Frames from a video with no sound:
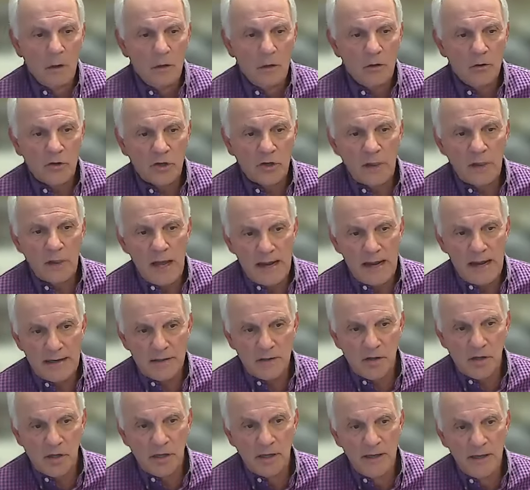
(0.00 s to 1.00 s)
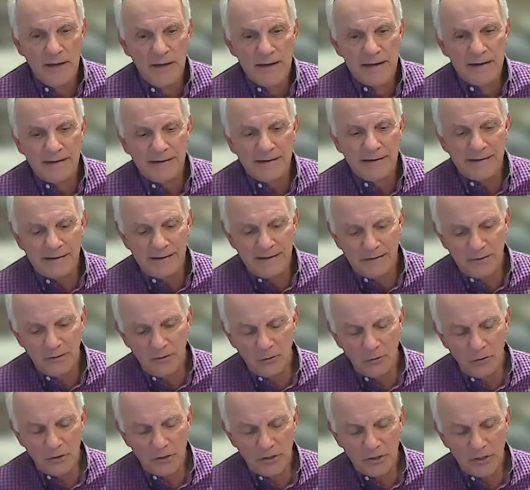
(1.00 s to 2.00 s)
those clients, uh,
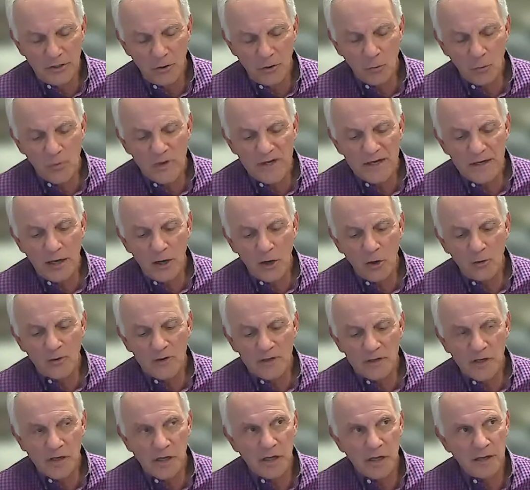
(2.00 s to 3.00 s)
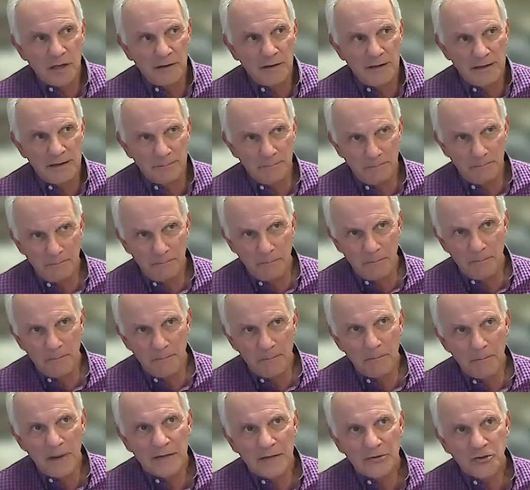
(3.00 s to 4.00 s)
you know, we know it's m-
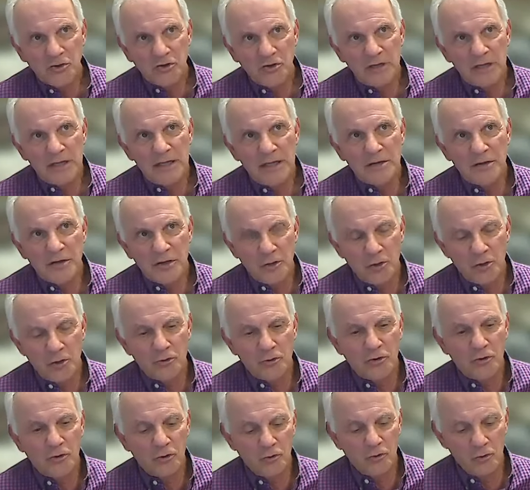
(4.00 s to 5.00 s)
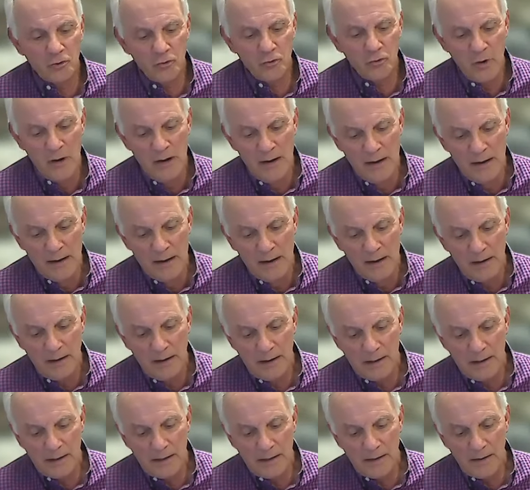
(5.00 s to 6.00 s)
much easier to
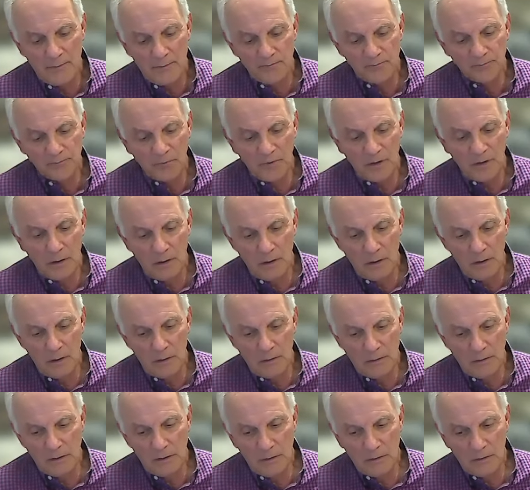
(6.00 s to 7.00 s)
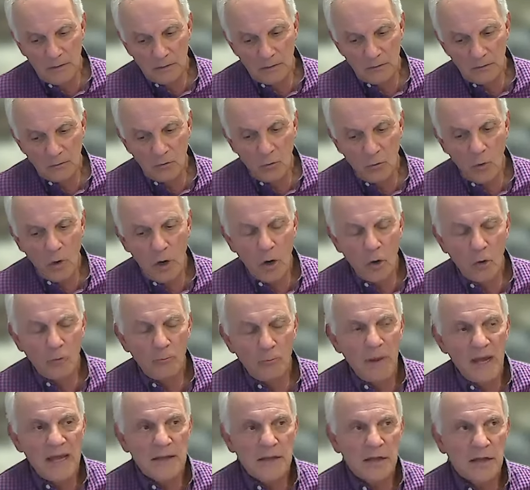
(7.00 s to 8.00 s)
uh, grow
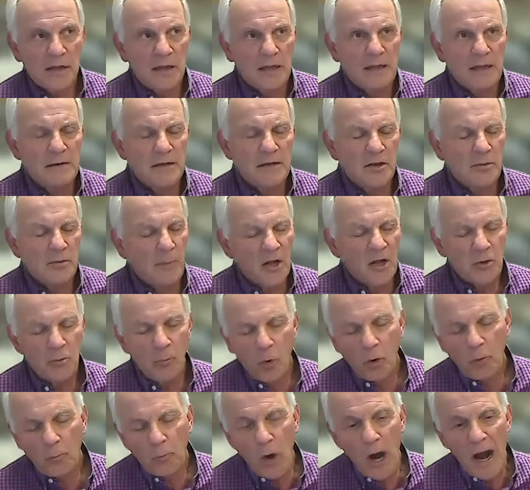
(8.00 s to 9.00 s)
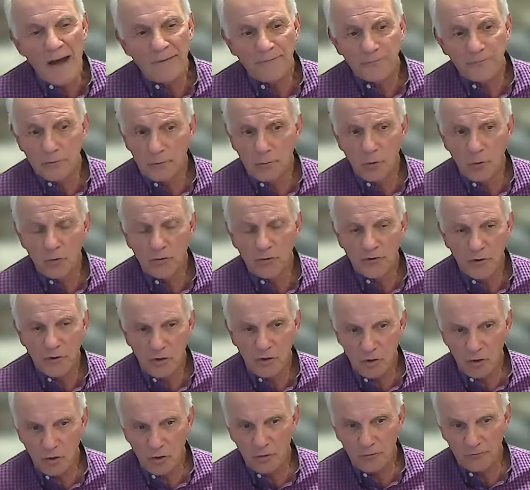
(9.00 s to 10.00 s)
based, and it's much more profitable to
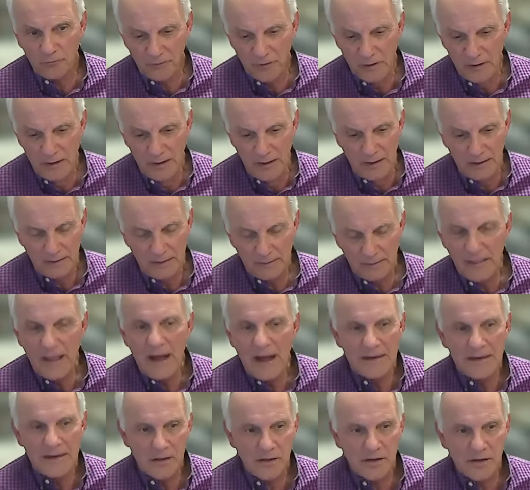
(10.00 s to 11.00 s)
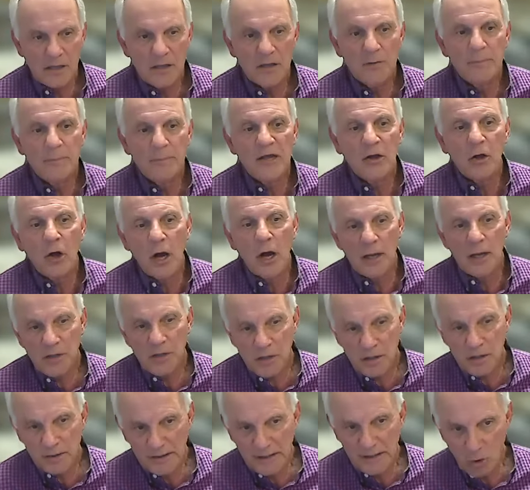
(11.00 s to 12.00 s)
serve clients and to be
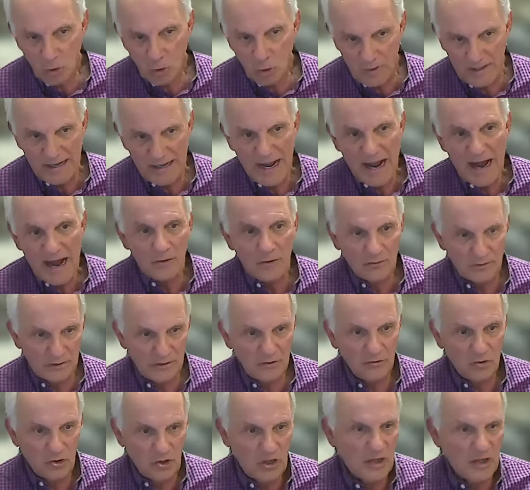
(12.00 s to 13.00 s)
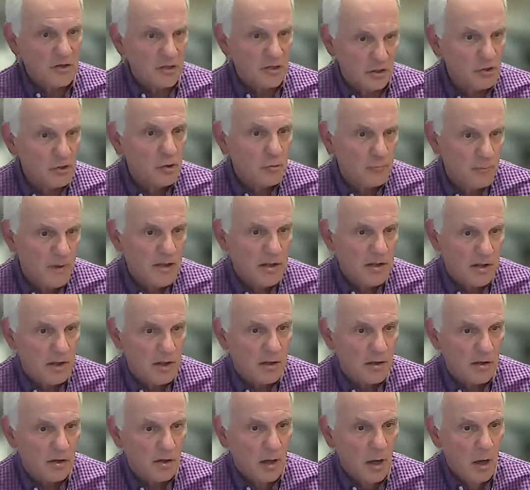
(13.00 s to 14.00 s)
constantly going out and chasing new
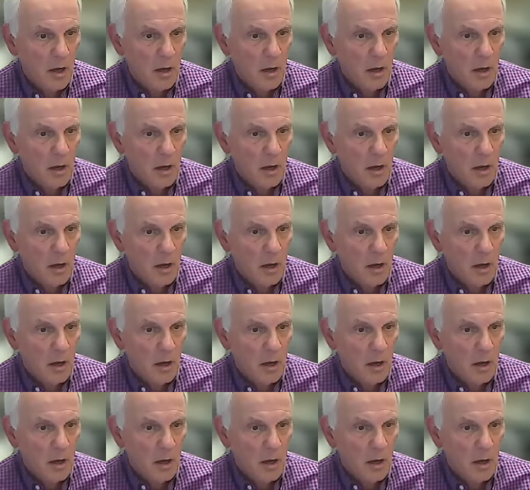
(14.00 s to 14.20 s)
business.